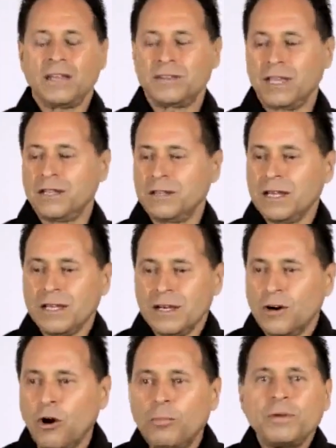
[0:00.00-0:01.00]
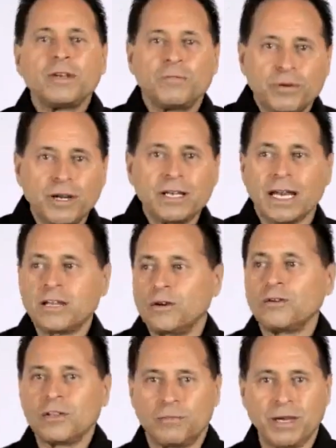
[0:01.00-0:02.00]
and hoping and praying I
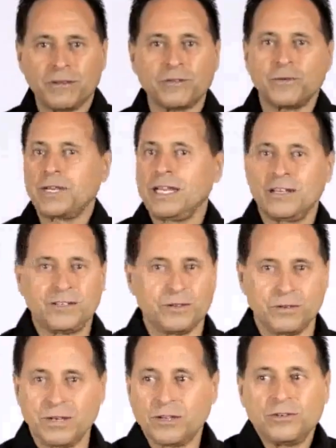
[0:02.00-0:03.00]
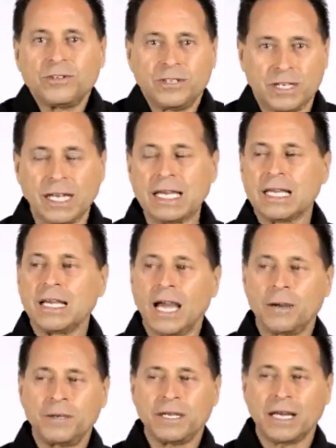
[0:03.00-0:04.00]
could go to the bathroom when I needed to and couldn't.
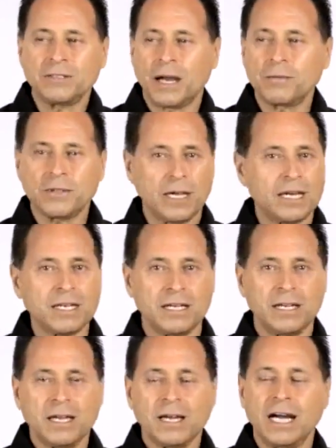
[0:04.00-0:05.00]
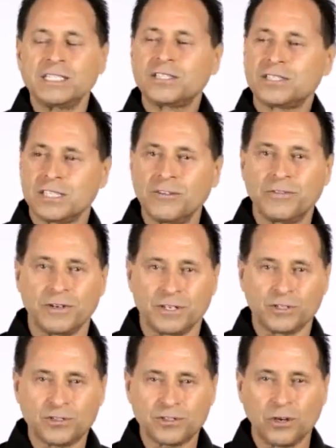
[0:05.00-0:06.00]
I mean, I'm glad I
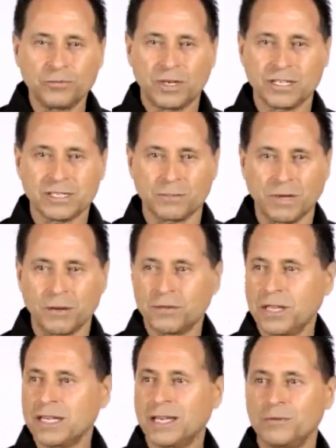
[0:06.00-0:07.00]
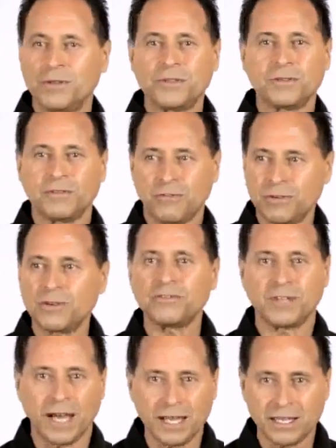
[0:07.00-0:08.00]
suffered so much. I'm glad I went through the fear
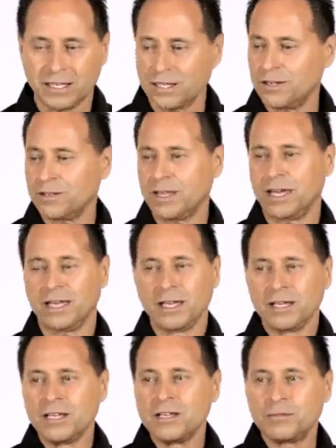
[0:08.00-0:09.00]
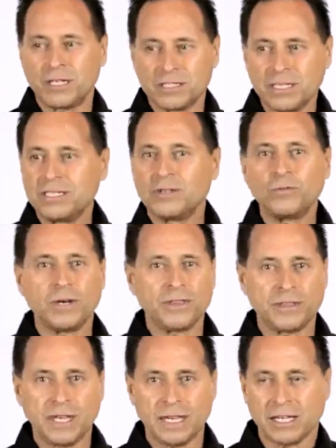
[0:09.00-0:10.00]
of dying and all that, because it did
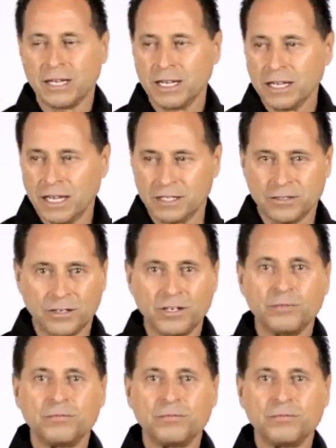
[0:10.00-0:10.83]
one thing. It